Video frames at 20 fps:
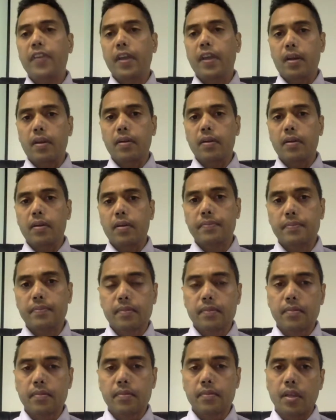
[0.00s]
fear.
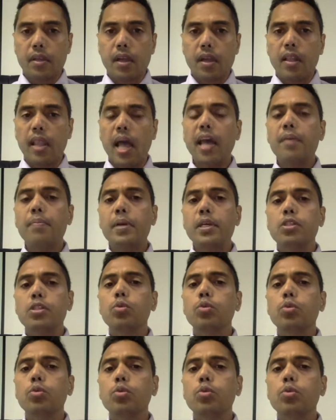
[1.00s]
A lot of my
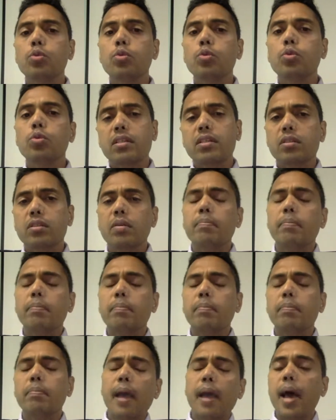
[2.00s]
students ask,
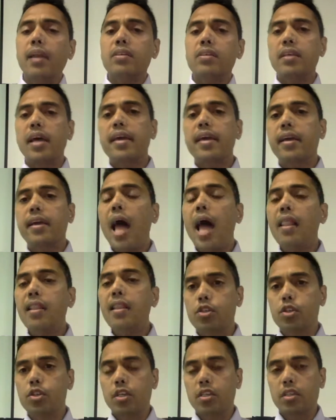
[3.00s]
but I'm not a
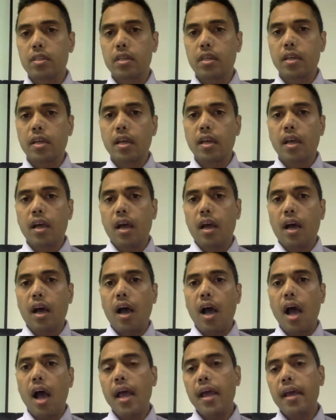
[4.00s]
psychologist.
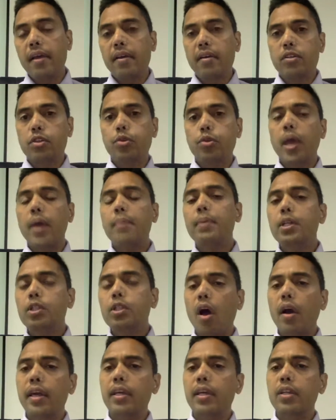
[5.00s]
Should I be
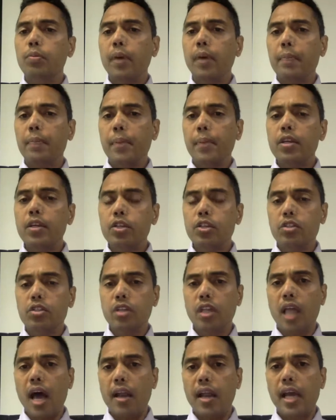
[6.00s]
talking to my patients
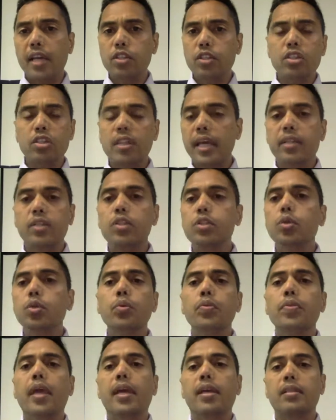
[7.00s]
a lot? I just like to
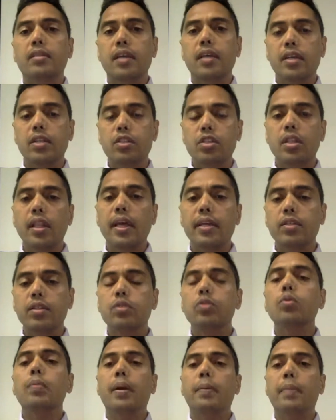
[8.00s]
do things. I just like to
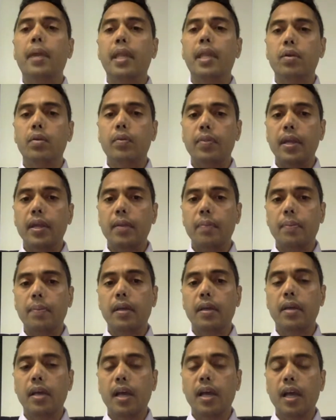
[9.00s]
do my manual therapy.